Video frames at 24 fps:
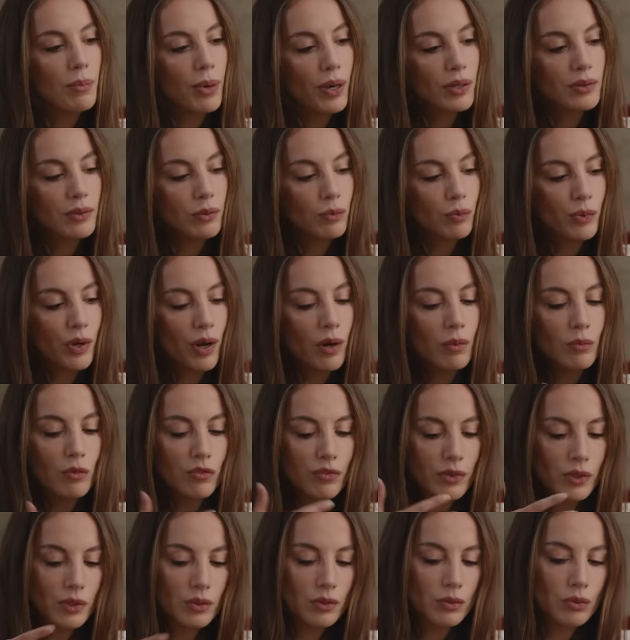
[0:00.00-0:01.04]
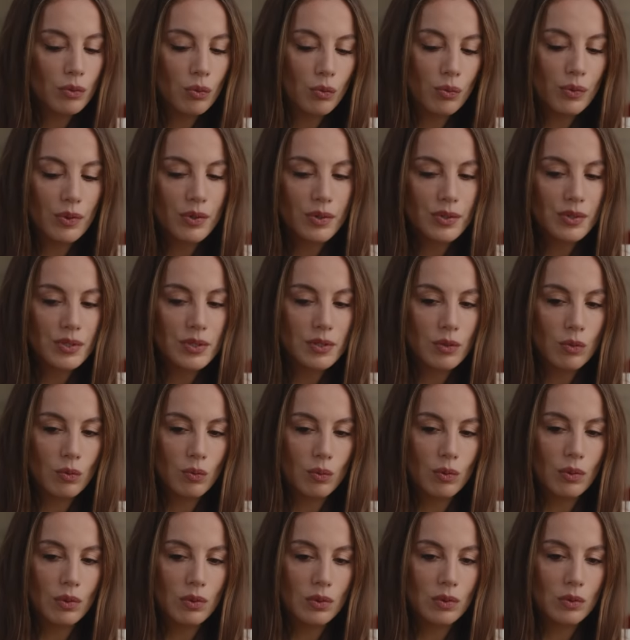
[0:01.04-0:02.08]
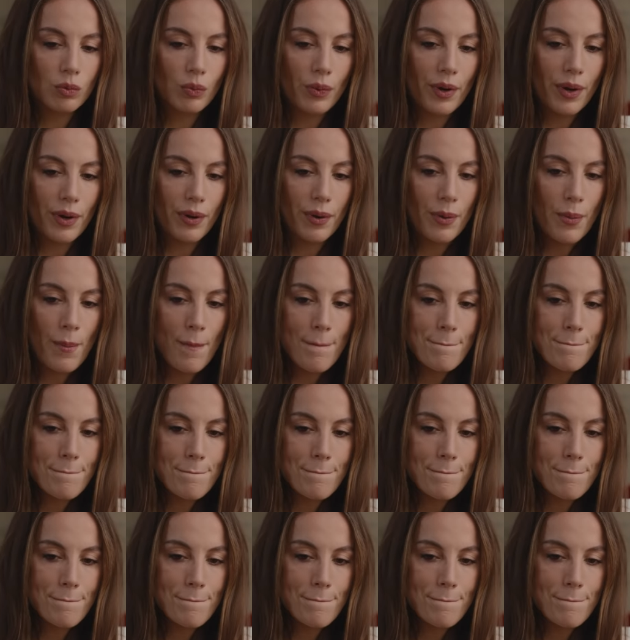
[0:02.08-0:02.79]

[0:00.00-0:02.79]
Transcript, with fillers: But we are moving towards a world where